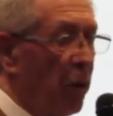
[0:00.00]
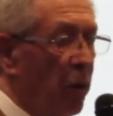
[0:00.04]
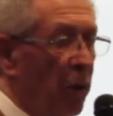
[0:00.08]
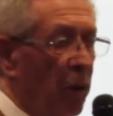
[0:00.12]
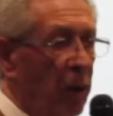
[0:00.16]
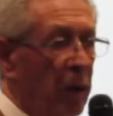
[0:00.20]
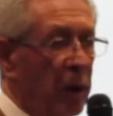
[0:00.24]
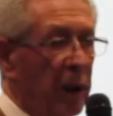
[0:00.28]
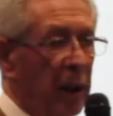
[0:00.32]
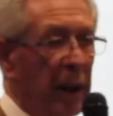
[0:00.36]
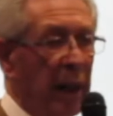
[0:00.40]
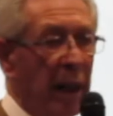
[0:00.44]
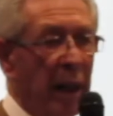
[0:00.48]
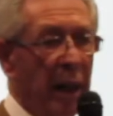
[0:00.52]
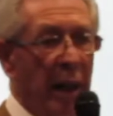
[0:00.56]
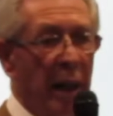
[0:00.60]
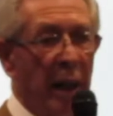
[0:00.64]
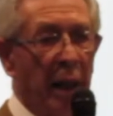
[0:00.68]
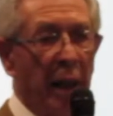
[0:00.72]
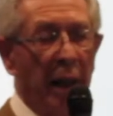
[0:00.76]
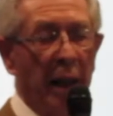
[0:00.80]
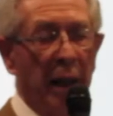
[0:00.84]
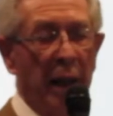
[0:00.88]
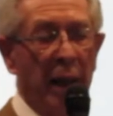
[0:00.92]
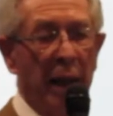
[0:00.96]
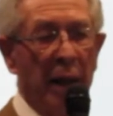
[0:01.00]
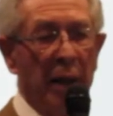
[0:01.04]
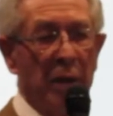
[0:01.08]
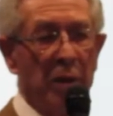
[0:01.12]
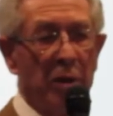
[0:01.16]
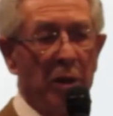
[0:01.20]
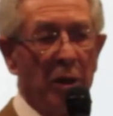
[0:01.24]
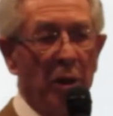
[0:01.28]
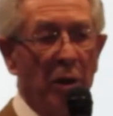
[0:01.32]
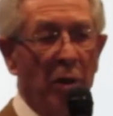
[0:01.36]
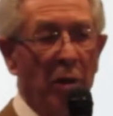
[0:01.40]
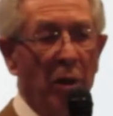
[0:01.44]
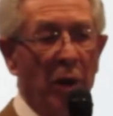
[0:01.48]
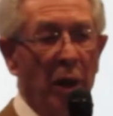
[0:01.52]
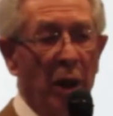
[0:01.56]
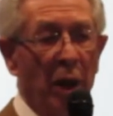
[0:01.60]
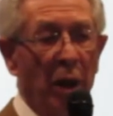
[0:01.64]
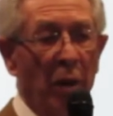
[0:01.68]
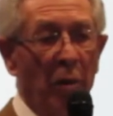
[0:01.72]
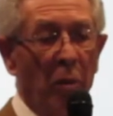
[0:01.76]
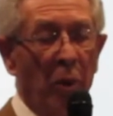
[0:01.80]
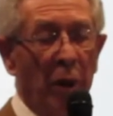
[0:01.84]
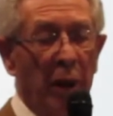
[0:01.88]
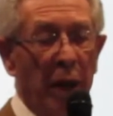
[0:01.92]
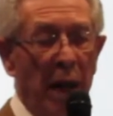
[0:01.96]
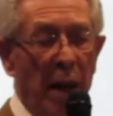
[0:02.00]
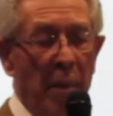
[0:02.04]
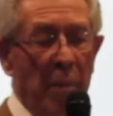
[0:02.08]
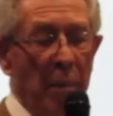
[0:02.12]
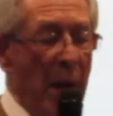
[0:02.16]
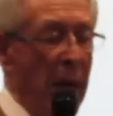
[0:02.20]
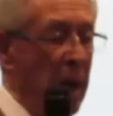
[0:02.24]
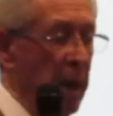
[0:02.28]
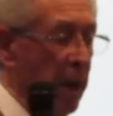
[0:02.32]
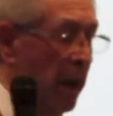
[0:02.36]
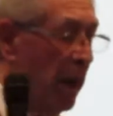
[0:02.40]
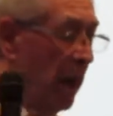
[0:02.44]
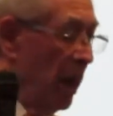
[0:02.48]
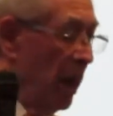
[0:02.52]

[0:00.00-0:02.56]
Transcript: altogether. And so what happened?